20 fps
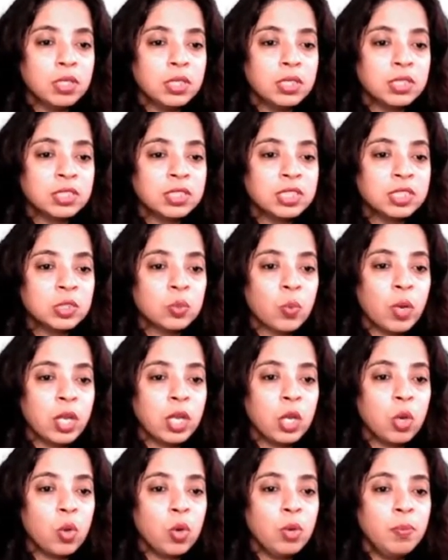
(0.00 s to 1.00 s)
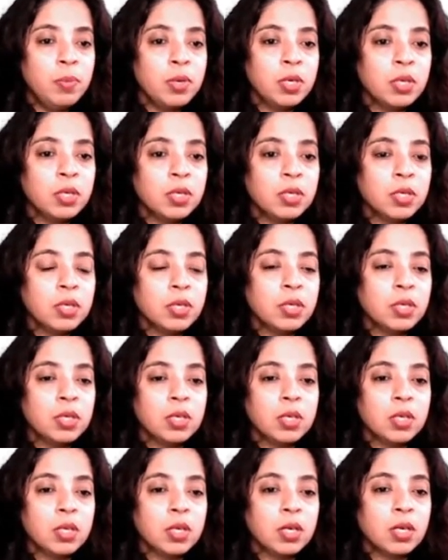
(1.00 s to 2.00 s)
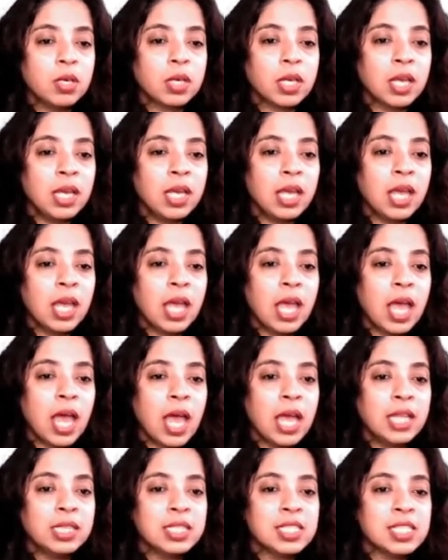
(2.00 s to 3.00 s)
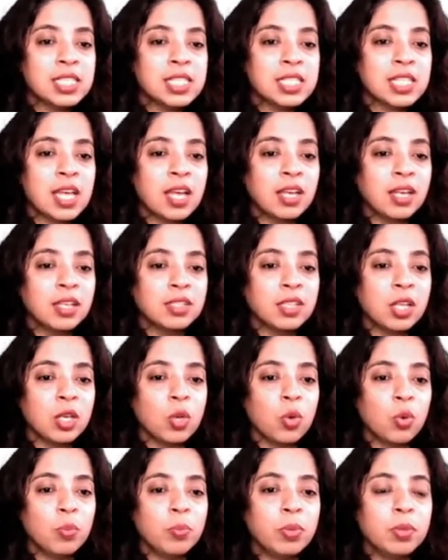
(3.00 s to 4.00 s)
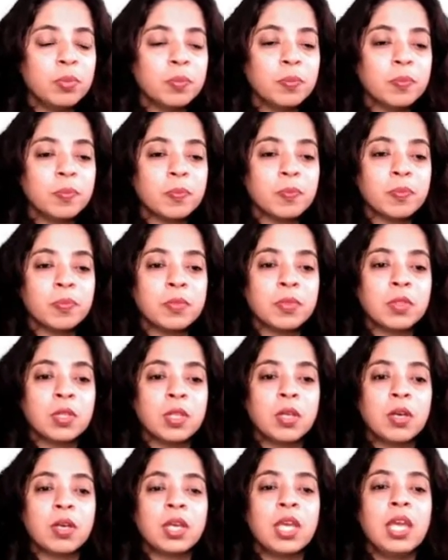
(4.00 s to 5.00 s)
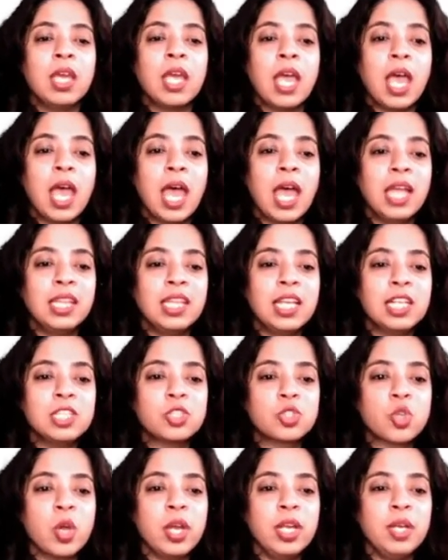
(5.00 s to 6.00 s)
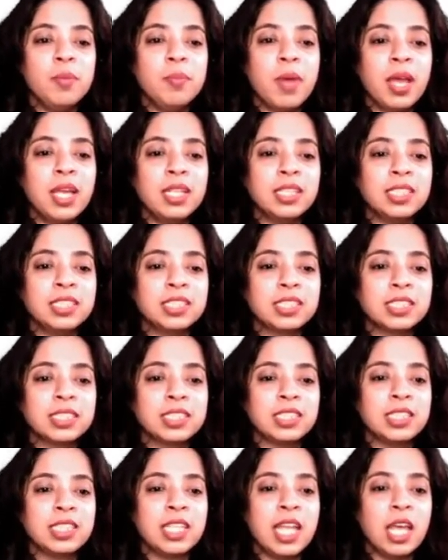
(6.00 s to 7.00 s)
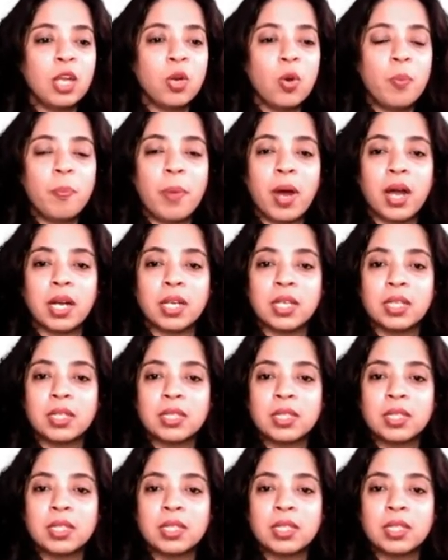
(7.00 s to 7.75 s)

This is one lobe. Okay. And this is another lobe. Okay. And they are joined by this narrow part.